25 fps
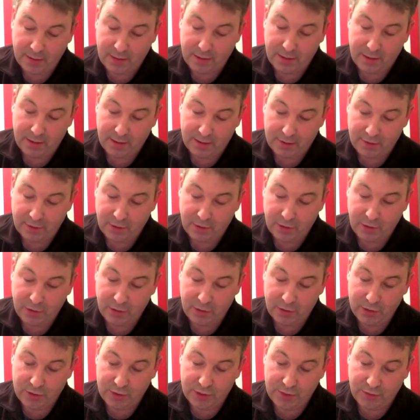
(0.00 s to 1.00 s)
And of
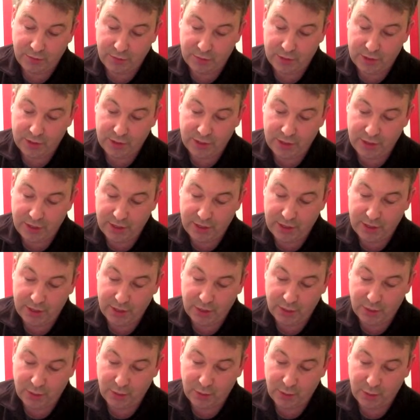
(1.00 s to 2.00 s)
course, if we turn it
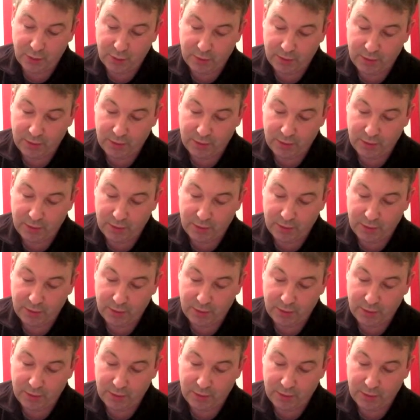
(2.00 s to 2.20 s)
to